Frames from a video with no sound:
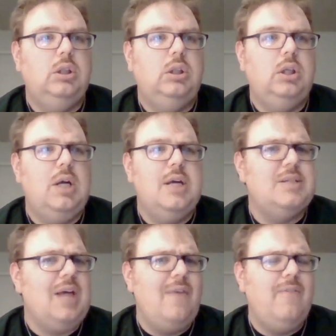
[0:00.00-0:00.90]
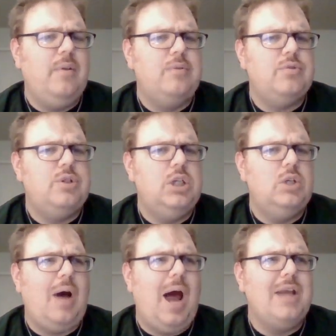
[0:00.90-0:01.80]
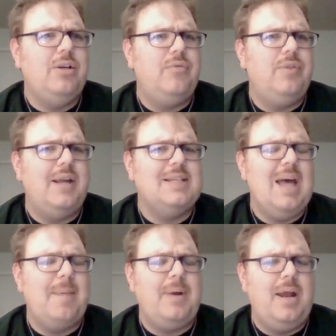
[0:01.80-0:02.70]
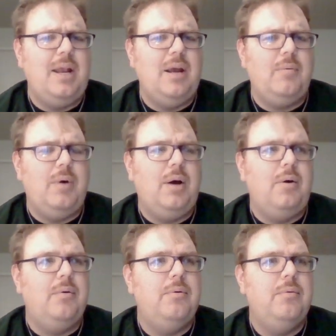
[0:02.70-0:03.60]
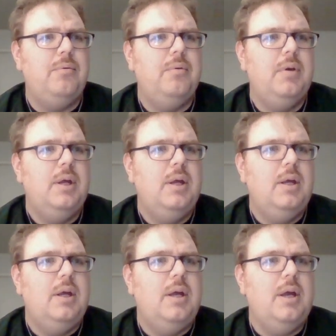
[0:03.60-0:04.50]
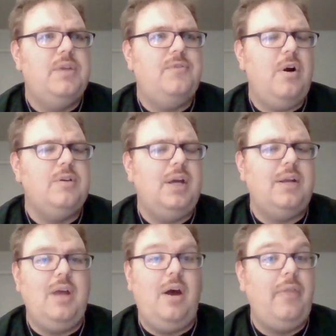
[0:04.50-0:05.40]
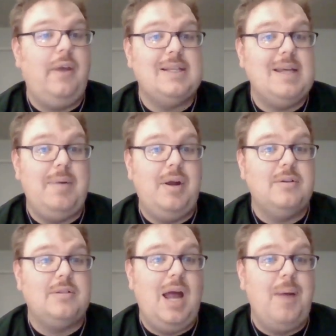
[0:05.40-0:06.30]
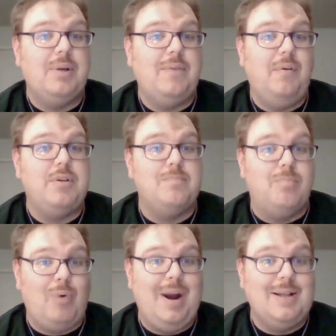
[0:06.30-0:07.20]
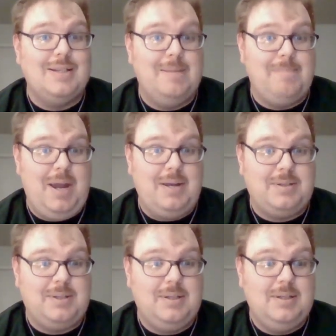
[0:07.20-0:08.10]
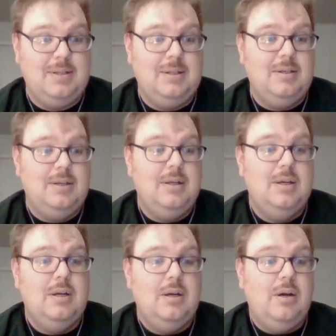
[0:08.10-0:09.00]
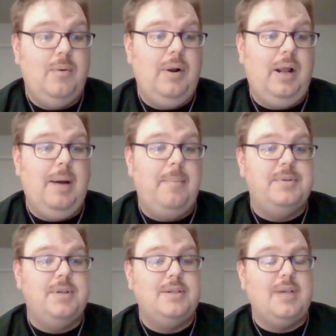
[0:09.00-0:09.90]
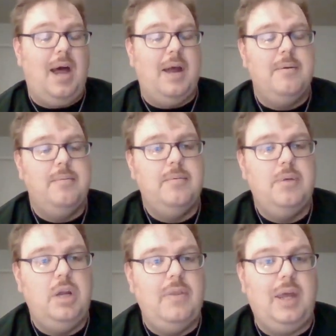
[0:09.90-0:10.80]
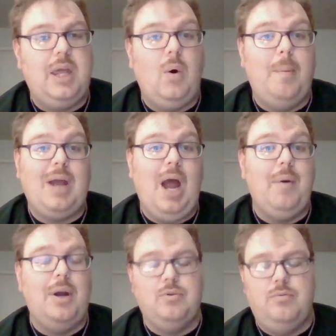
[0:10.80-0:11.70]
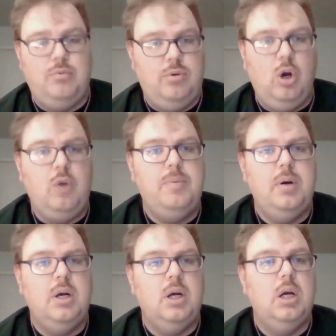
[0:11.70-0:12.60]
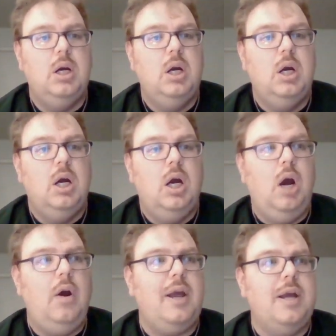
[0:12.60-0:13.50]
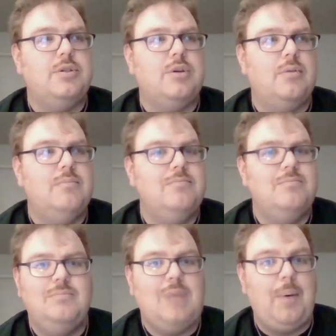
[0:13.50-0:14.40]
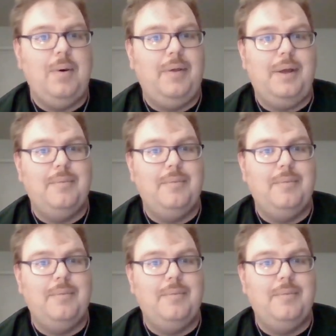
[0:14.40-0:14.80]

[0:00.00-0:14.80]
And aside from those two, I don't think it's happened any well as far as I can tell, I don't think it's happened any other time where the villains break into the base when it comes to Sentai. You're thinking, what about Gal Ranger? Nope. Hurricaneger? Not really.